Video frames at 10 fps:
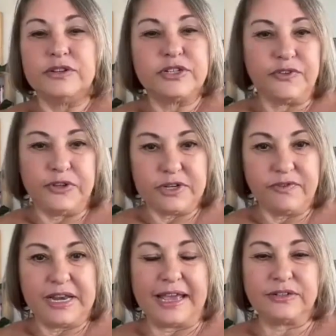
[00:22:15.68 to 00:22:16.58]
a few
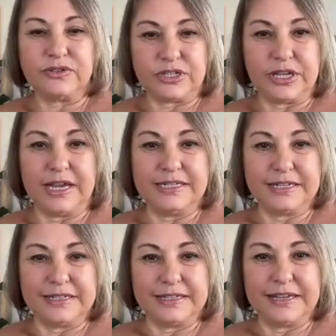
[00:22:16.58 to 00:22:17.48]
different
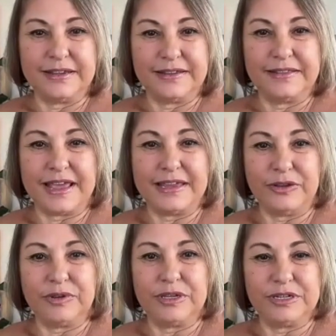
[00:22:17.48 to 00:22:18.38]
exercises that you
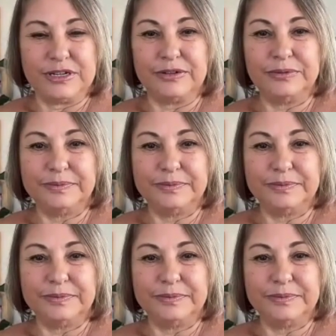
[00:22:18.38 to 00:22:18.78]
can do.